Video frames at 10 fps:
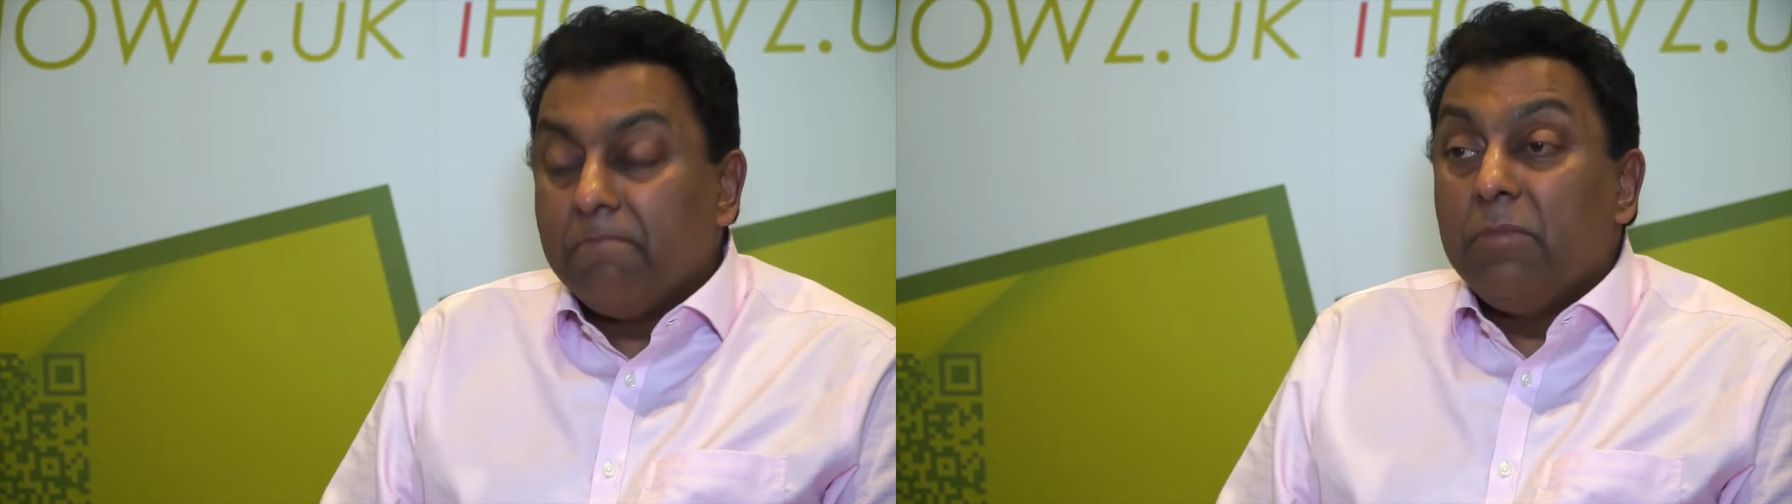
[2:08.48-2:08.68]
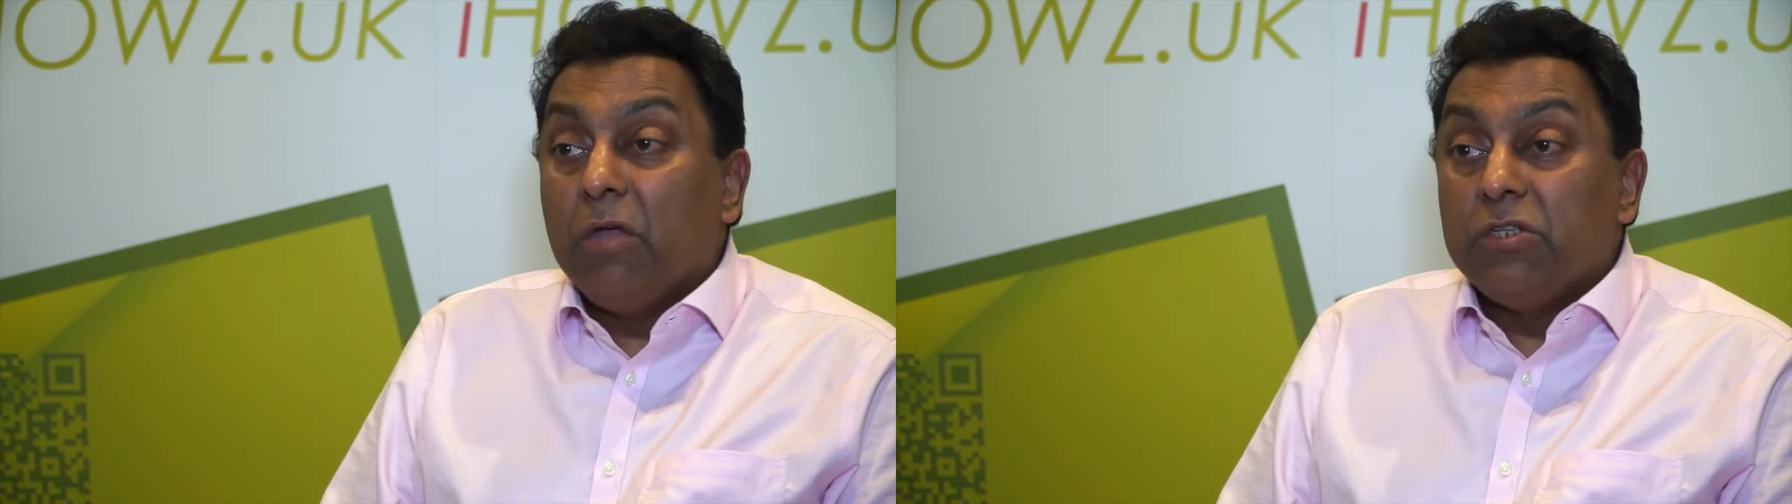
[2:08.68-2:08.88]

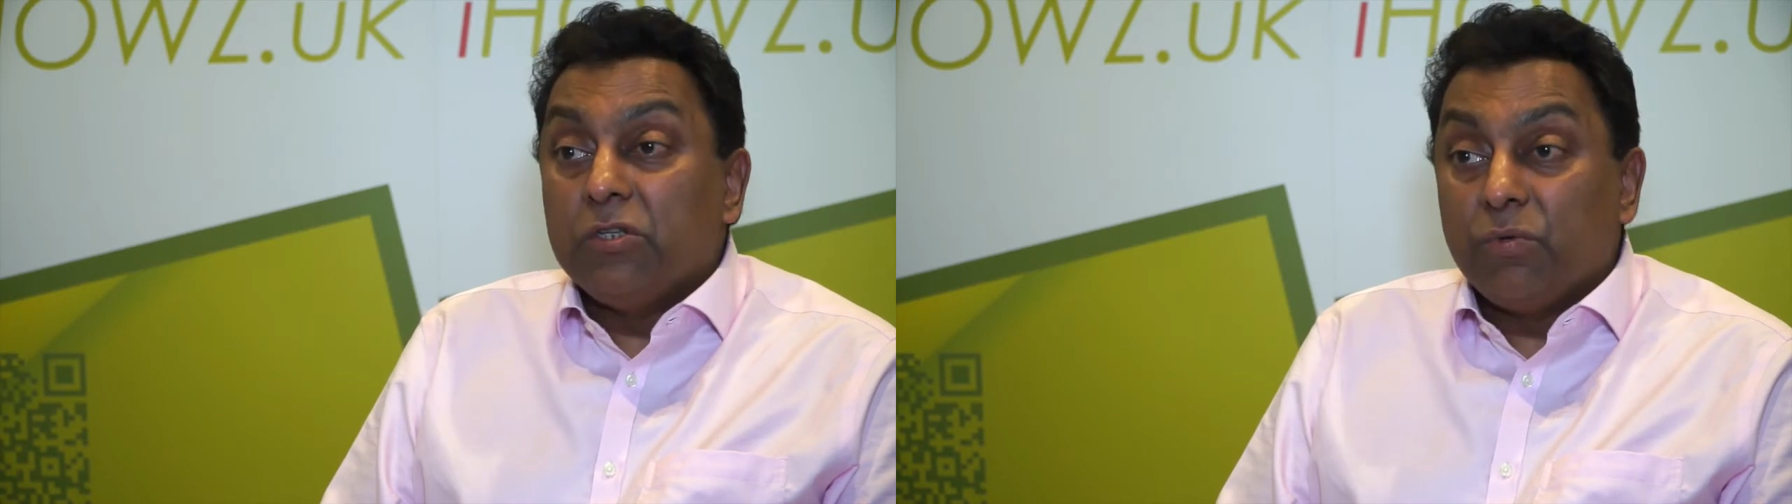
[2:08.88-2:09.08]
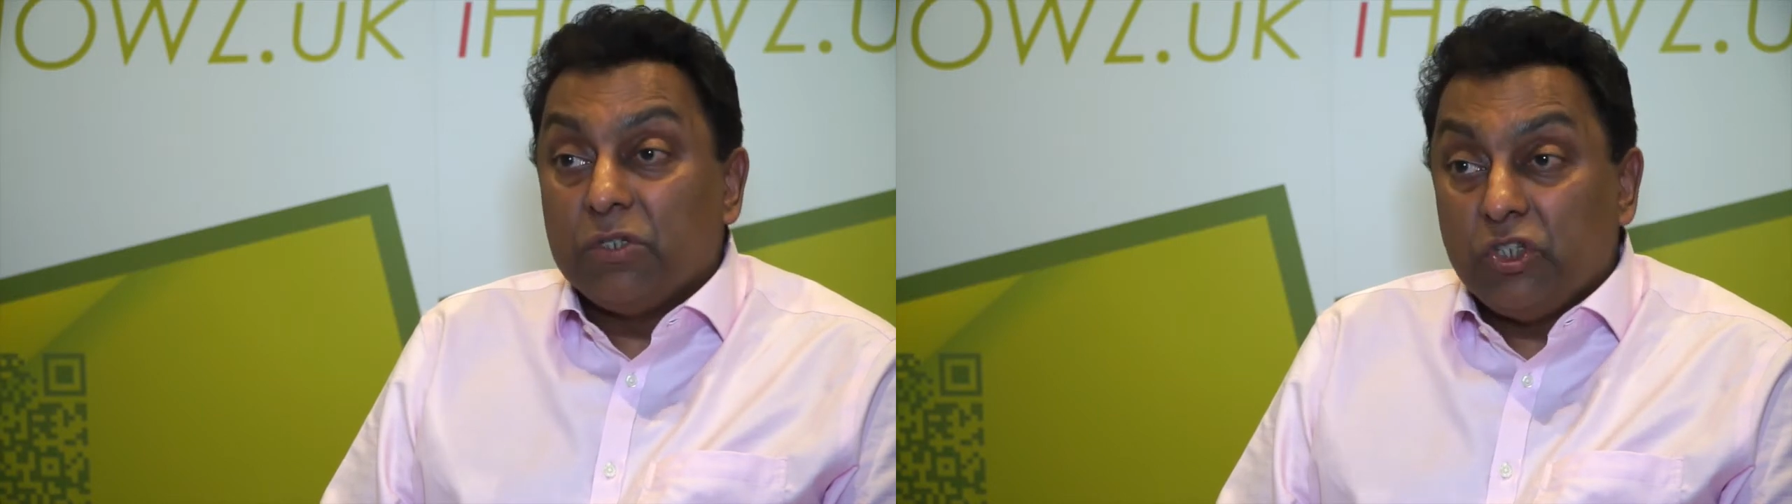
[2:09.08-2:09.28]

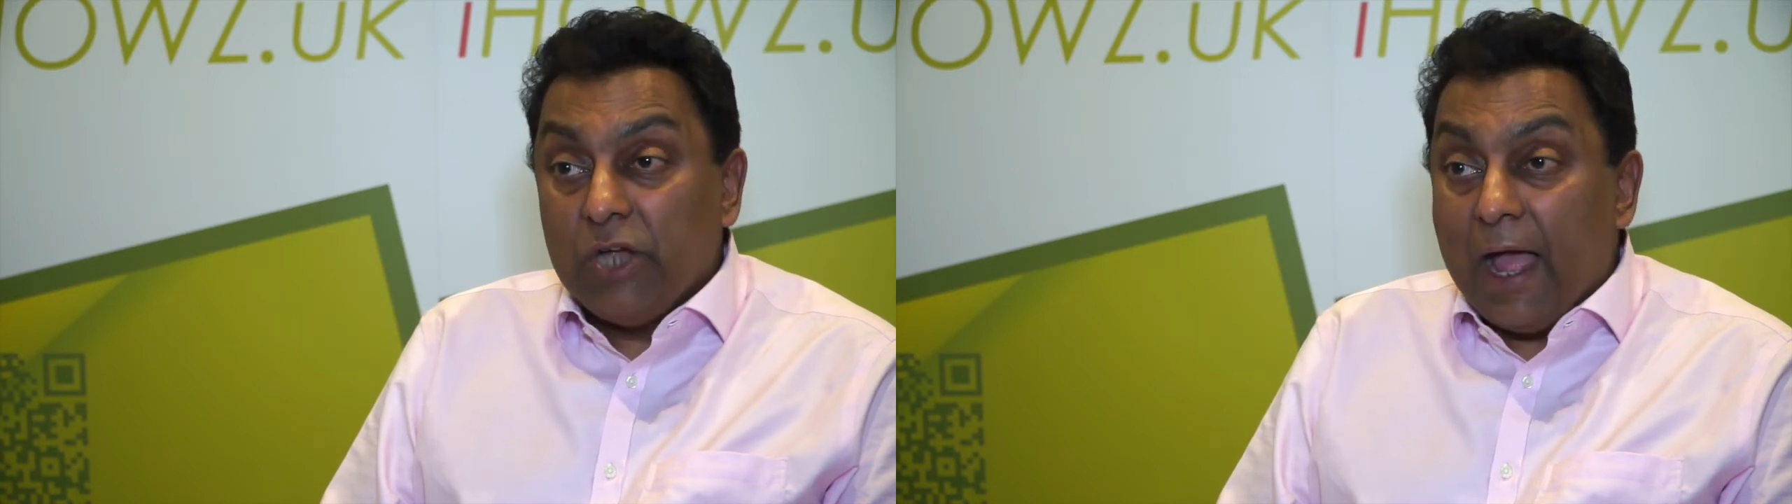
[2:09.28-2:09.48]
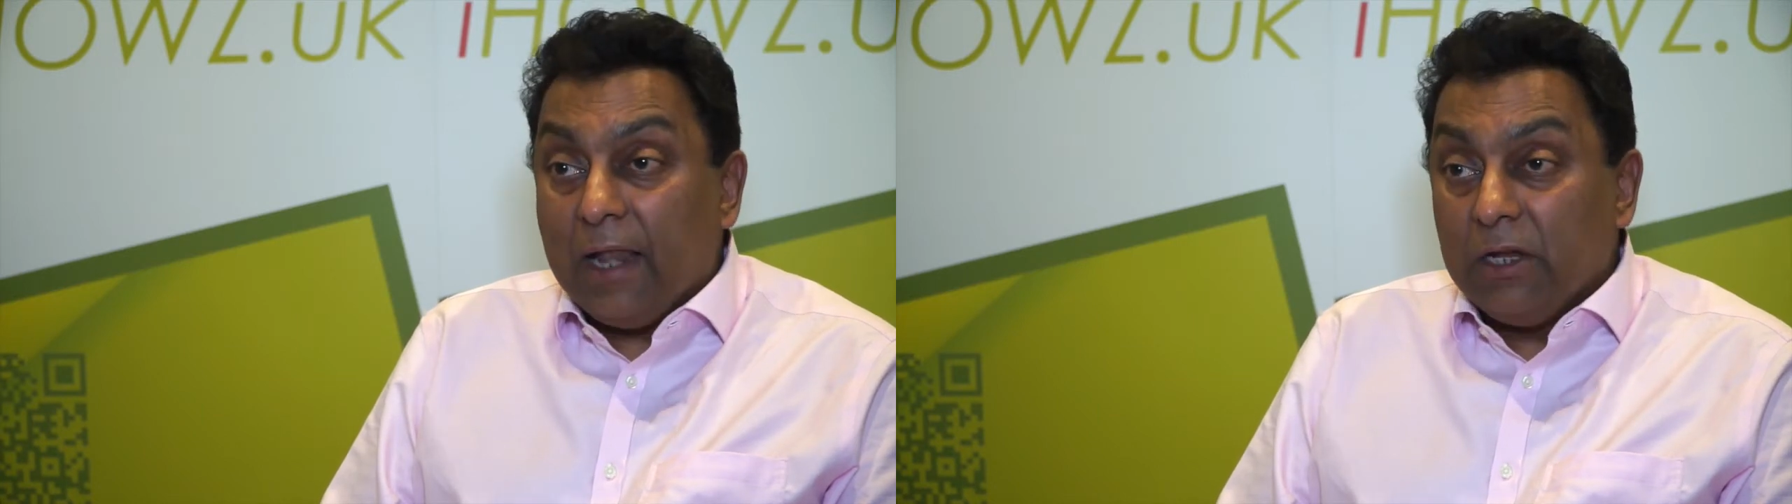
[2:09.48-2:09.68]
notice was
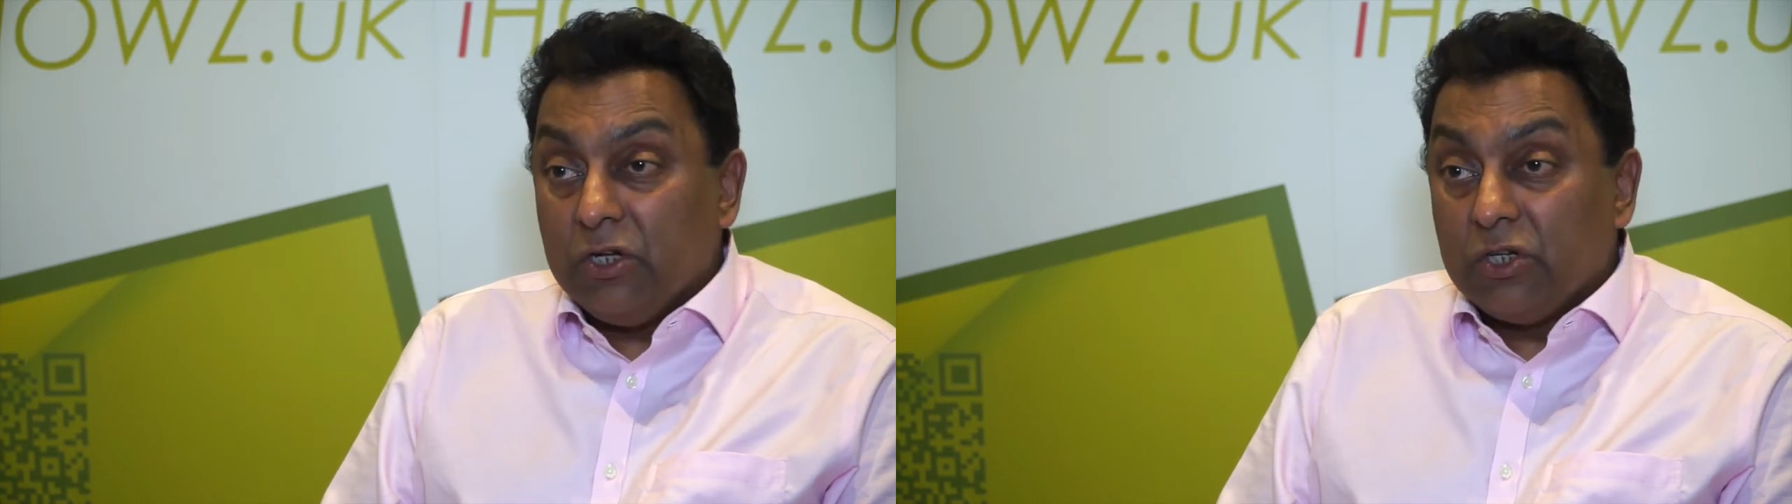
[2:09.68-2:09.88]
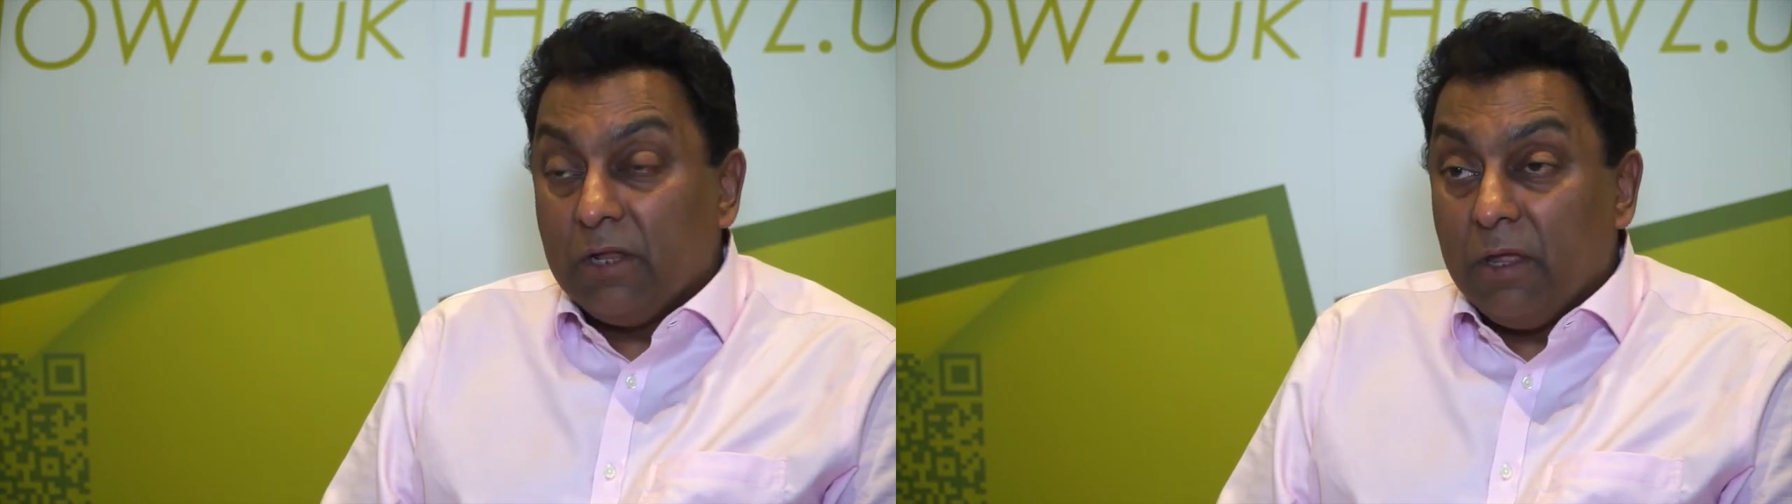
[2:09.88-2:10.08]
challenged